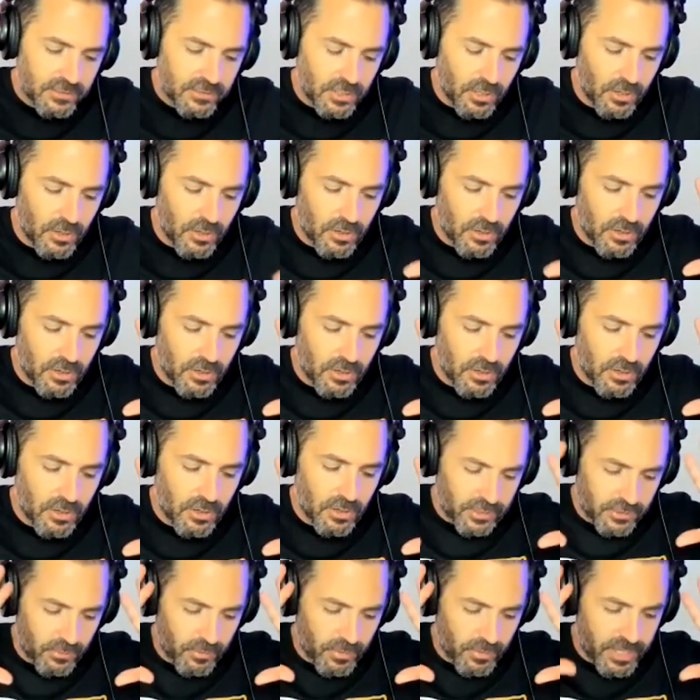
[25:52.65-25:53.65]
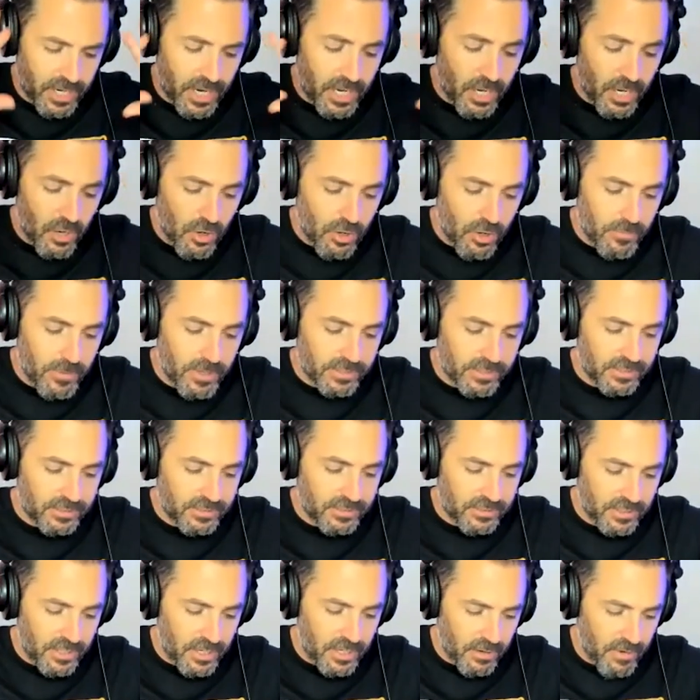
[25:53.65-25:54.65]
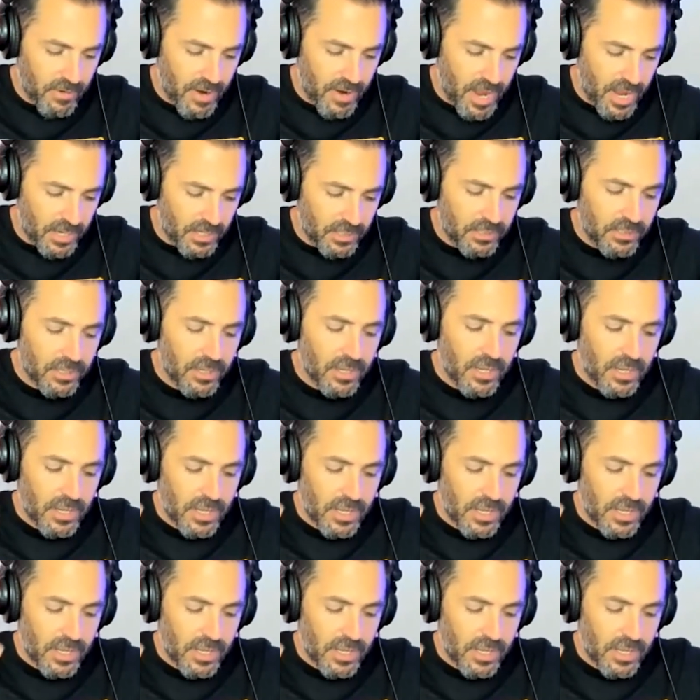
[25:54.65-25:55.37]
So okay. So what I know about the CRN